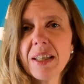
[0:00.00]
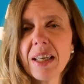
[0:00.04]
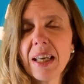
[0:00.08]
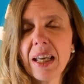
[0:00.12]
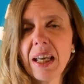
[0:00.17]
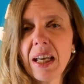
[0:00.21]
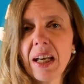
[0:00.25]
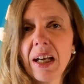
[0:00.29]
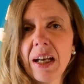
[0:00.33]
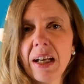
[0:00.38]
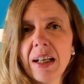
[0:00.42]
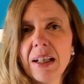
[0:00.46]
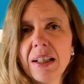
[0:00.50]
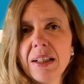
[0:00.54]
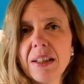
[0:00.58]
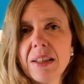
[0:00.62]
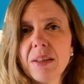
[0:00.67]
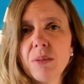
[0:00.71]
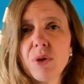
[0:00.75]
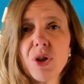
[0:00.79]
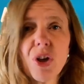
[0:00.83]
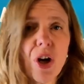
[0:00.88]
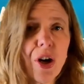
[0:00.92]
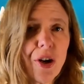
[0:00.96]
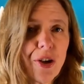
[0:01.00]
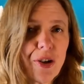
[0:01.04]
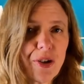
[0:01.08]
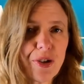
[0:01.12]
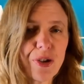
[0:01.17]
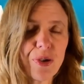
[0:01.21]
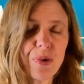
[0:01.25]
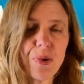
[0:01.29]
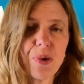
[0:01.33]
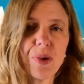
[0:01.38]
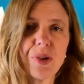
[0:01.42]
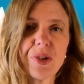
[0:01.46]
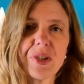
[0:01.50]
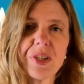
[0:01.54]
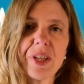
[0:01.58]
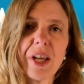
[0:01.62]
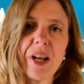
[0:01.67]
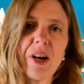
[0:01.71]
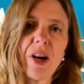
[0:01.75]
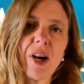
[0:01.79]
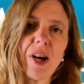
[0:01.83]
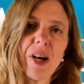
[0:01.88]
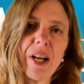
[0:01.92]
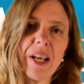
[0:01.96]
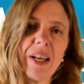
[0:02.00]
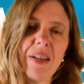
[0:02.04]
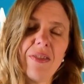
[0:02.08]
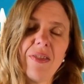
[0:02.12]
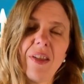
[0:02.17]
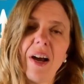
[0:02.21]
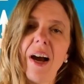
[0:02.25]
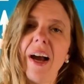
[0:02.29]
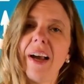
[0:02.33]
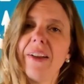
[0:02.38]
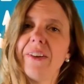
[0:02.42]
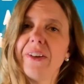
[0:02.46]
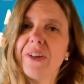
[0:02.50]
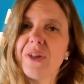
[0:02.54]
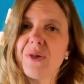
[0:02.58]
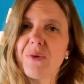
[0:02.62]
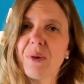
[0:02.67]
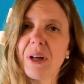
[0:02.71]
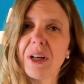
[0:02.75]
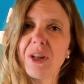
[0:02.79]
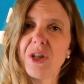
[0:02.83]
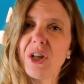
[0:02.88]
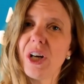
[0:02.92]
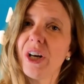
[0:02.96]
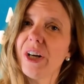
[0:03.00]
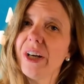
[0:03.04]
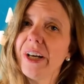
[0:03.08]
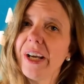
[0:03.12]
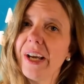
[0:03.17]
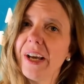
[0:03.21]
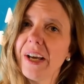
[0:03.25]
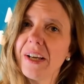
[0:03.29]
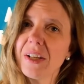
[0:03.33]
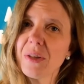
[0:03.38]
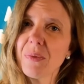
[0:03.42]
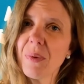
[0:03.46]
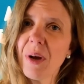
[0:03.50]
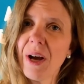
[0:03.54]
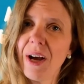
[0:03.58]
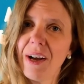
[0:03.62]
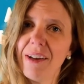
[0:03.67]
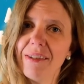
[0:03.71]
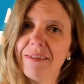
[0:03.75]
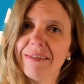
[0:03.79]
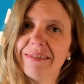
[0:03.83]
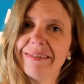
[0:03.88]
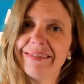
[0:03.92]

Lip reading: and charter schools that are in the Highlands Ranch area as well.